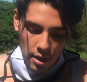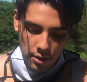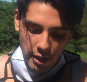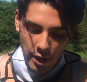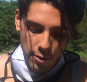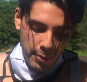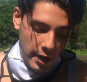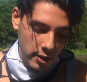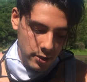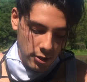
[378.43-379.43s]
there are
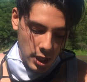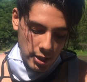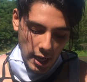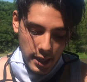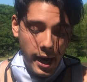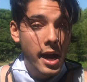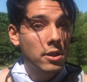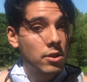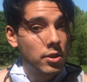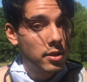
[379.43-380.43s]
birds that
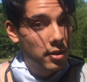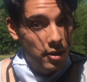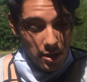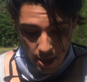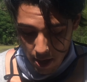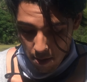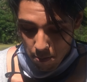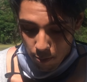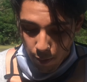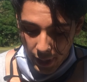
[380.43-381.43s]
hunt,
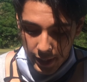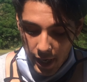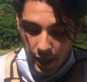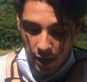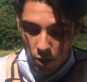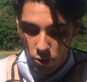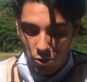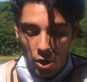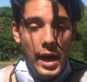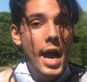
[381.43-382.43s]
but they can
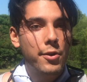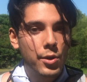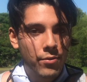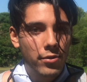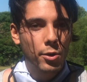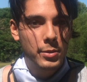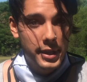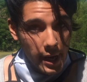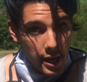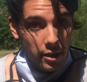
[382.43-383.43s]
also carry on from the
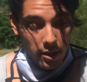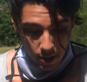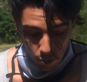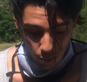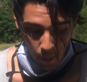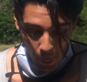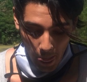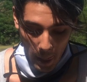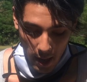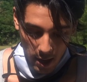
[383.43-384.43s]
dead
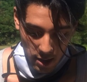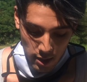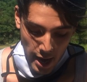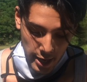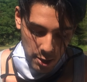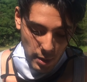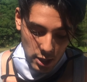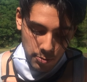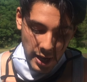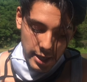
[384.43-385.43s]

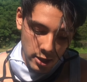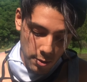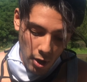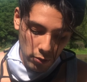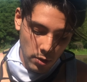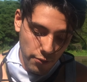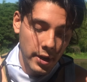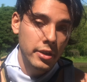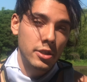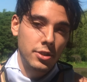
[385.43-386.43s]
animals, making the most of
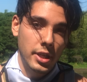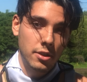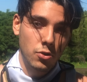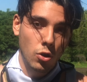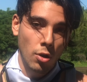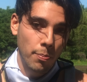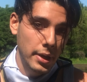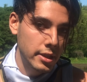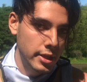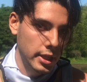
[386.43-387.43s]
energy to
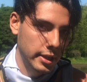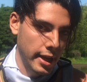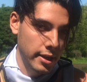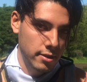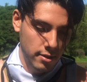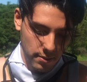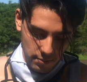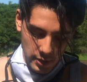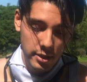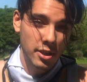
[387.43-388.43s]
complete their days.
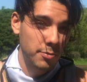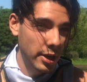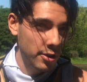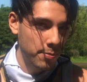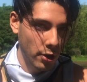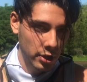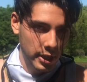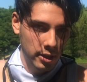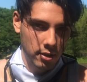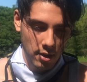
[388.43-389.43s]
This is very
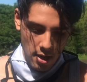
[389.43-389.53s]
important